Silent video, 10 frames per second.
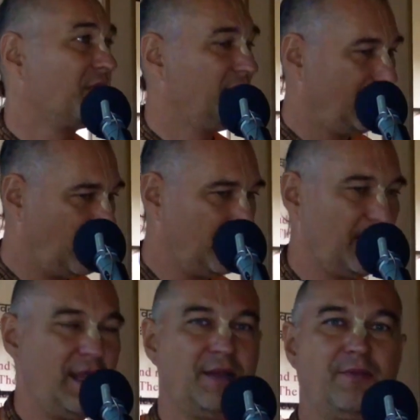Now
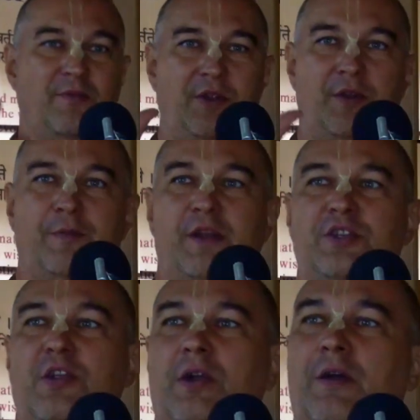again, from the first
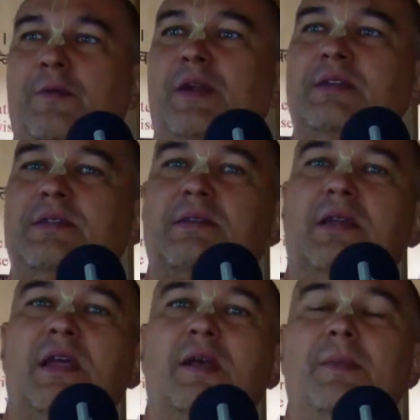shloka,
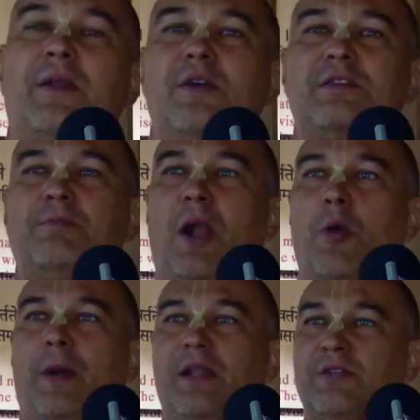because
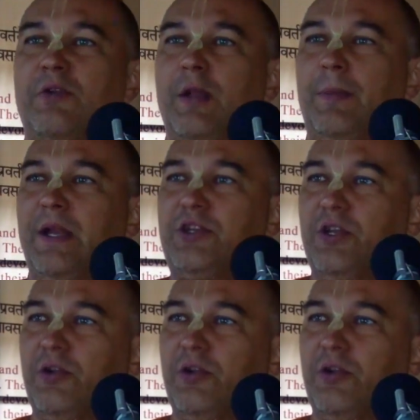Prabhupada is really preaching